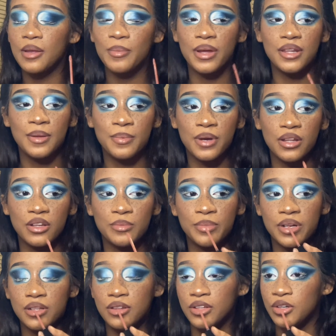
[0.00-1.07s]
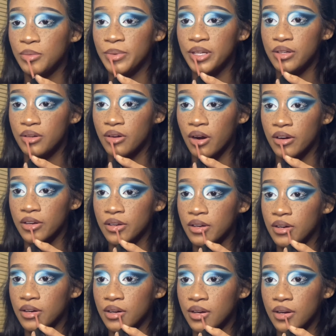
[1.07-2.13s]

my lip color, but a little bit darker.